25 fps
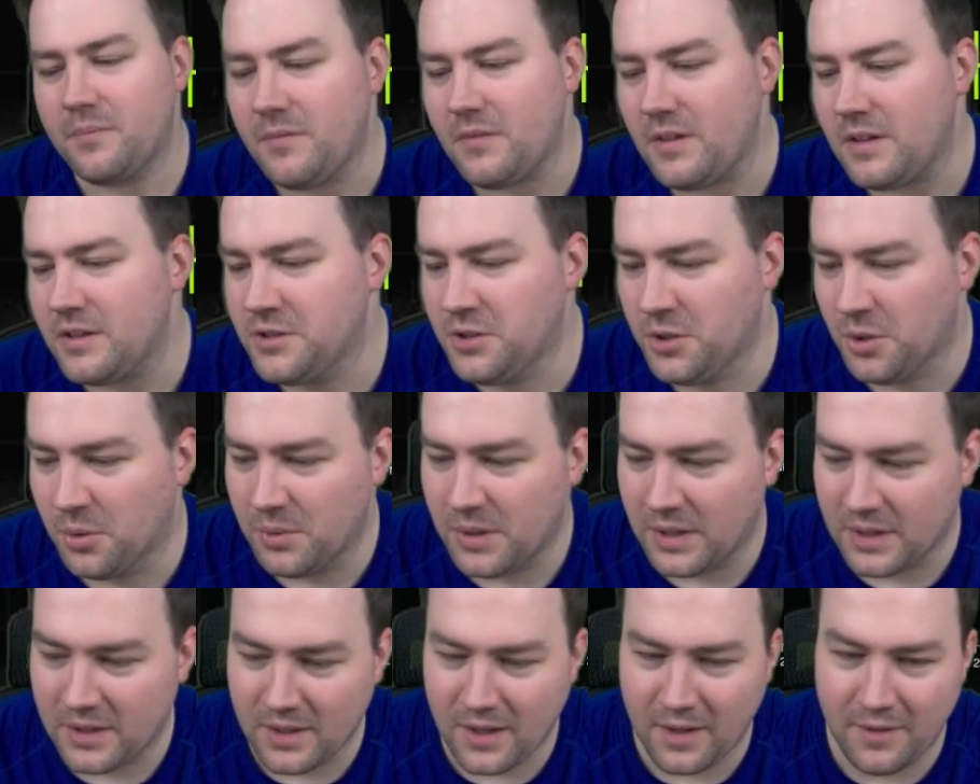So
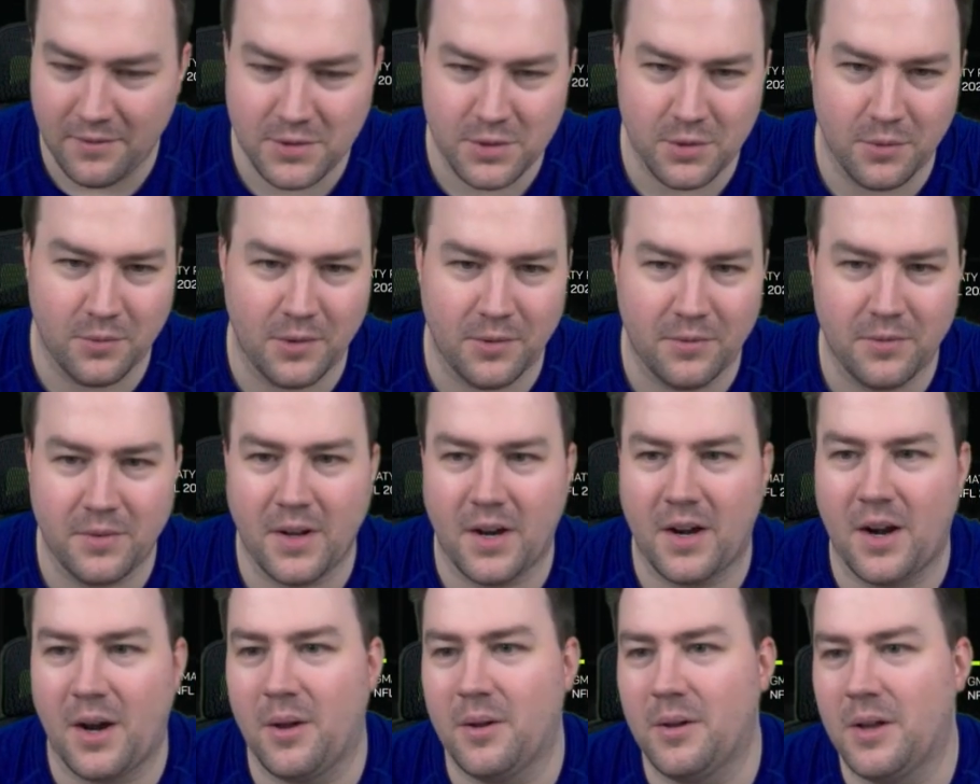that leaves you with
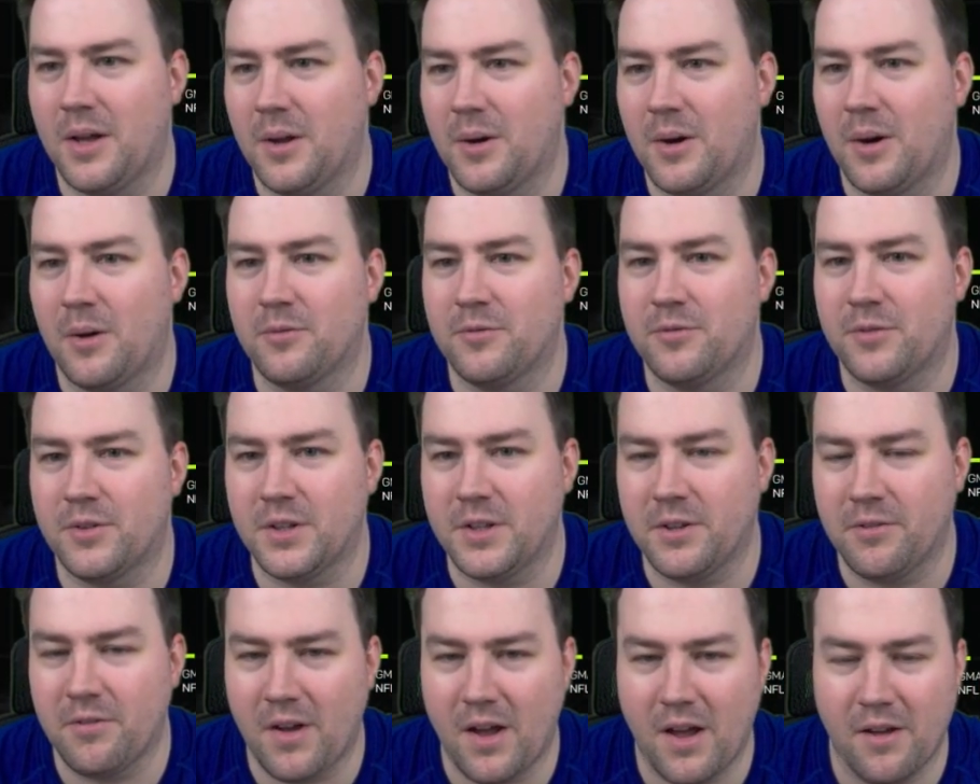around
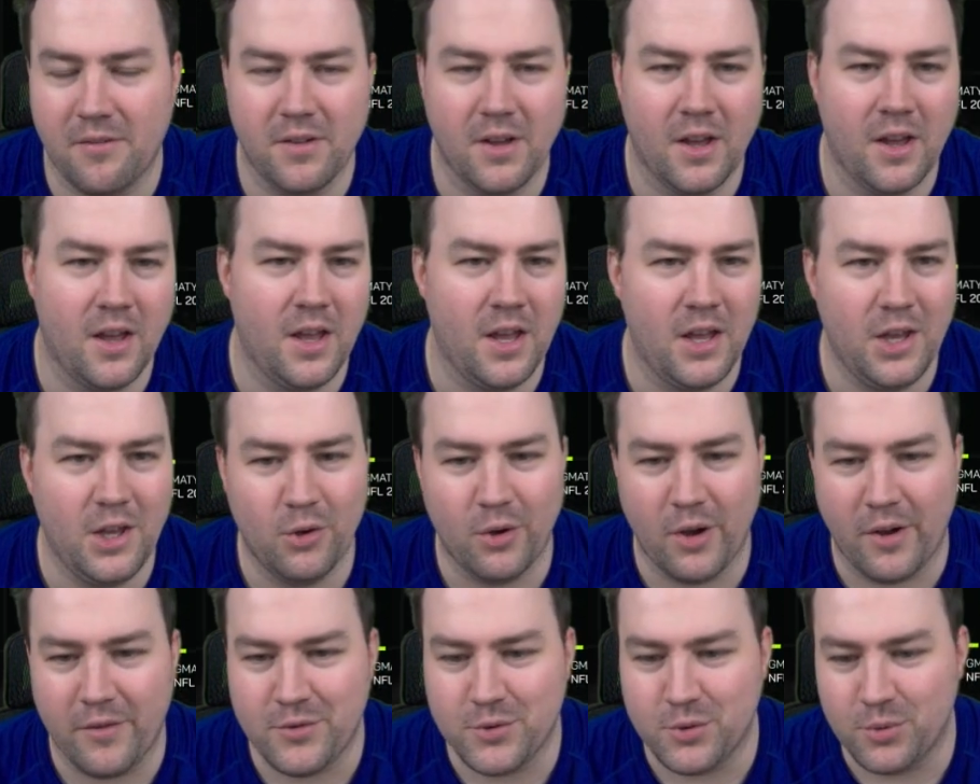45. You
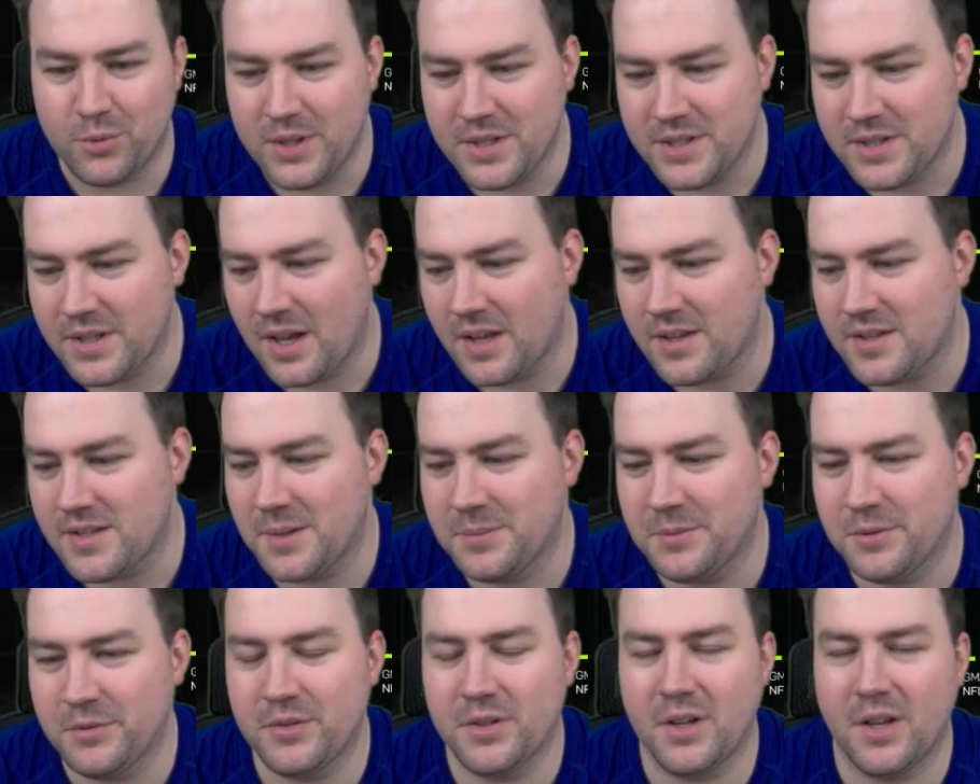have to re-sign
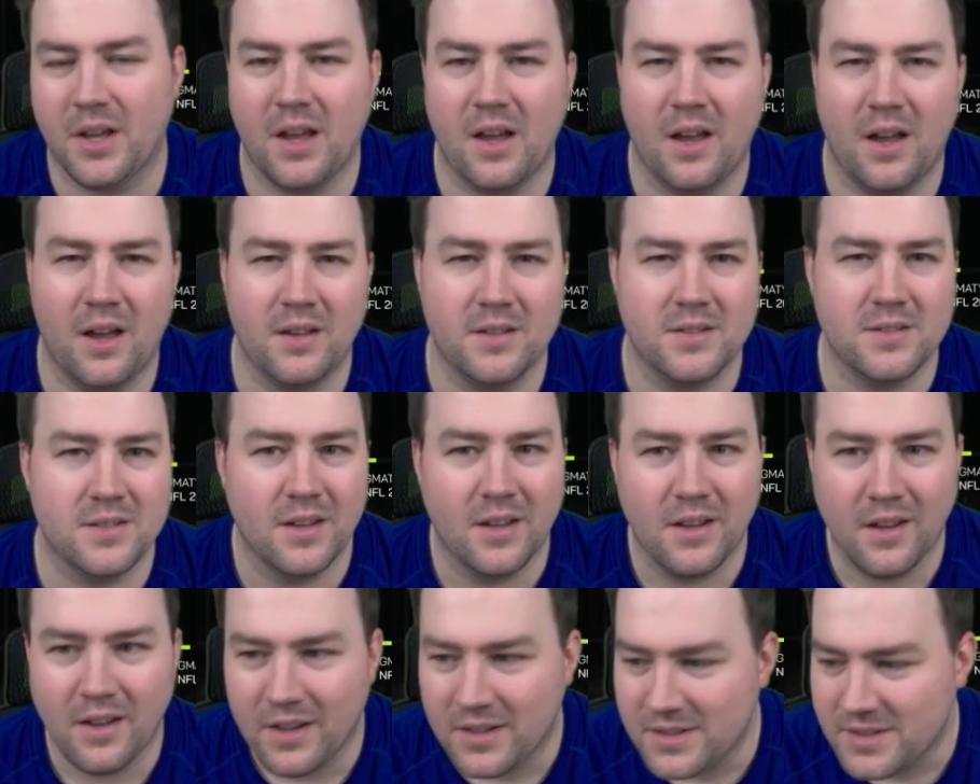some of the guys,
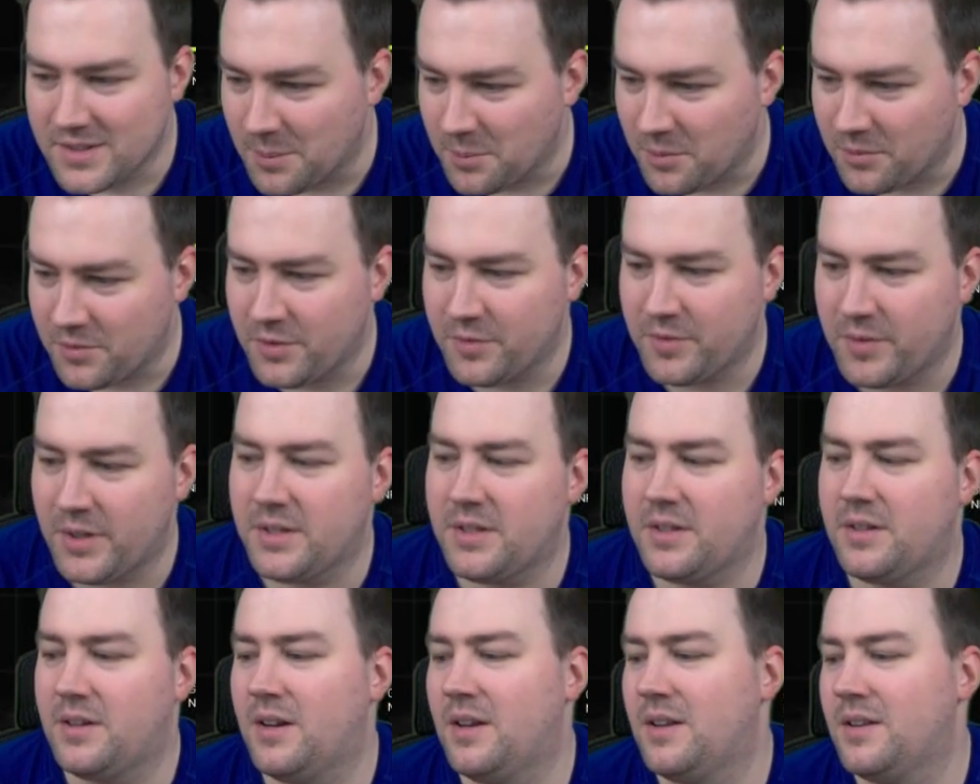some of the
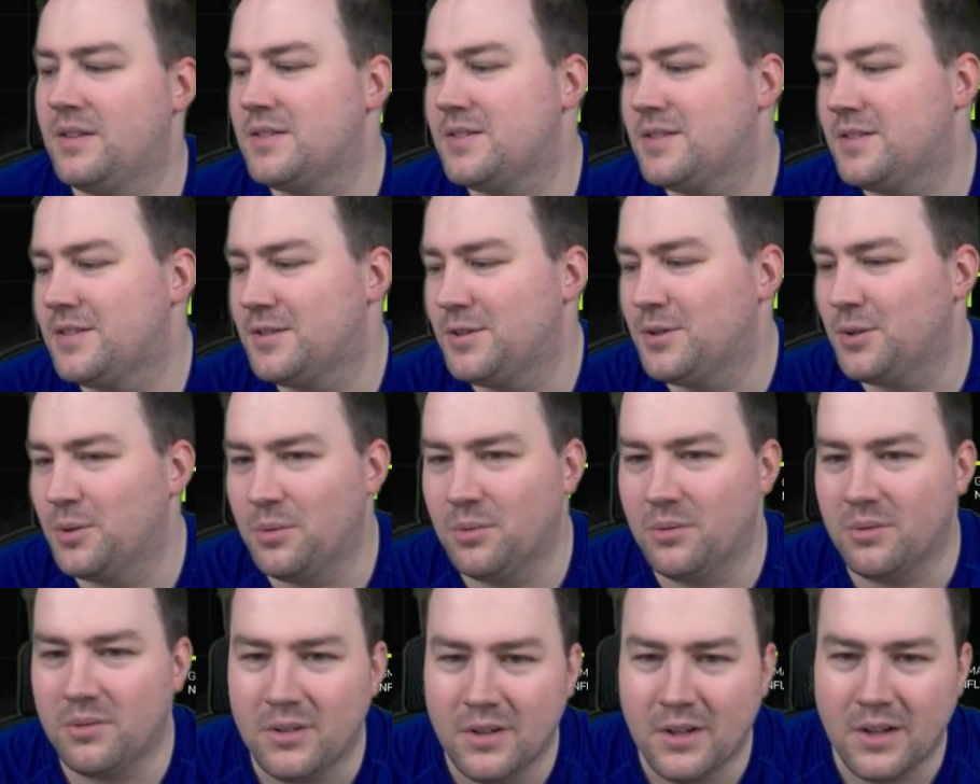veterans.
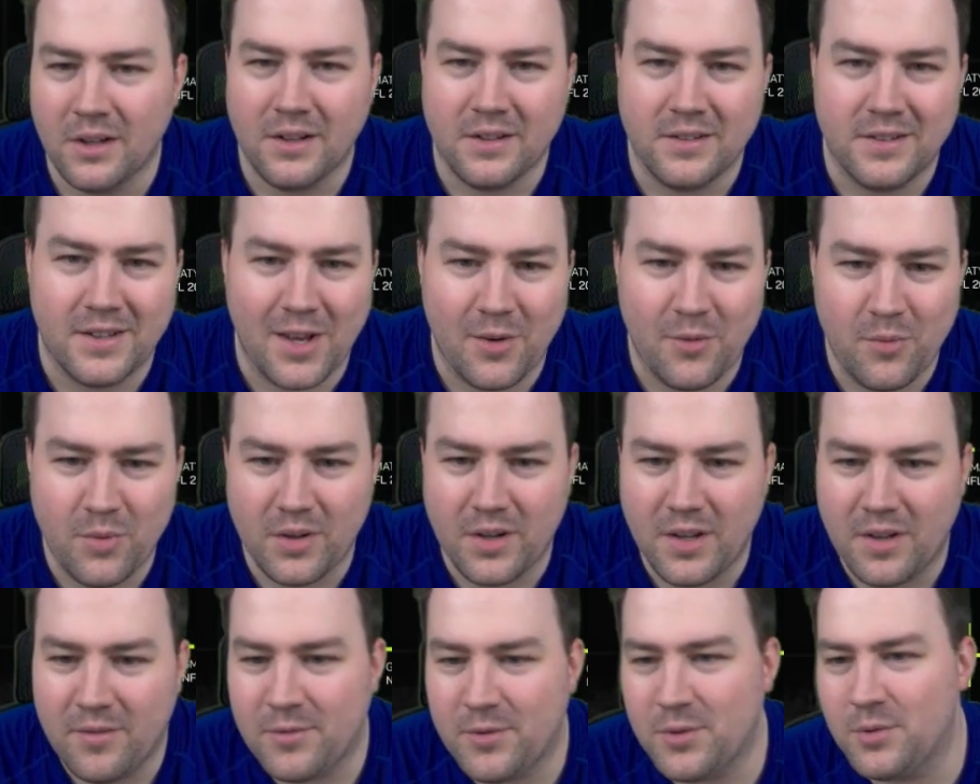So that will
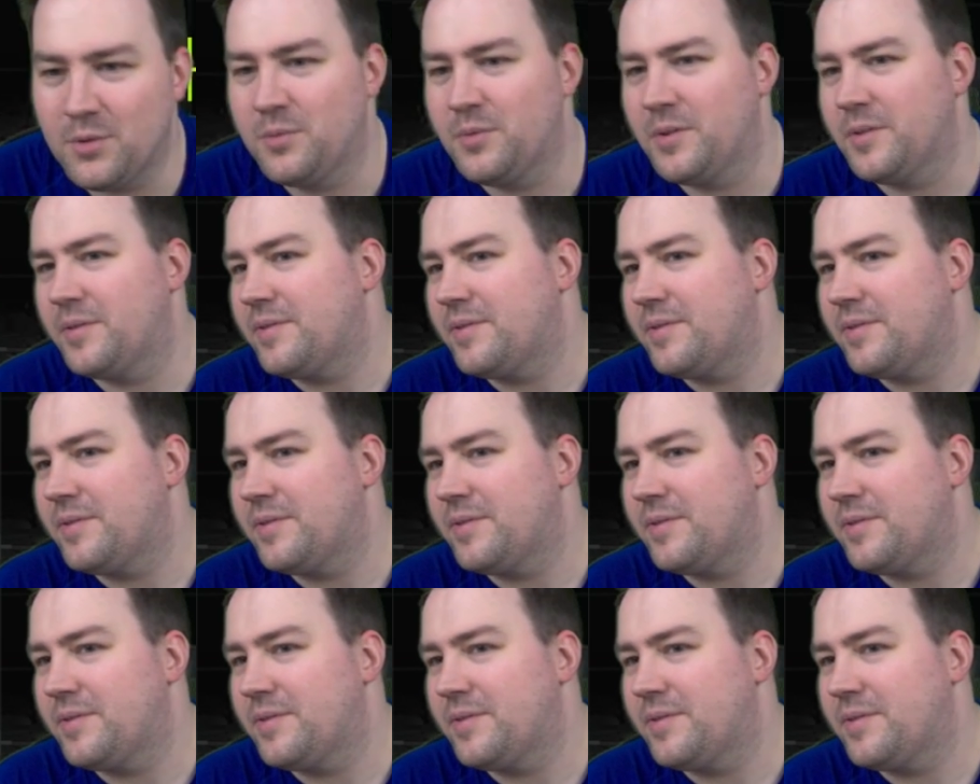leave you with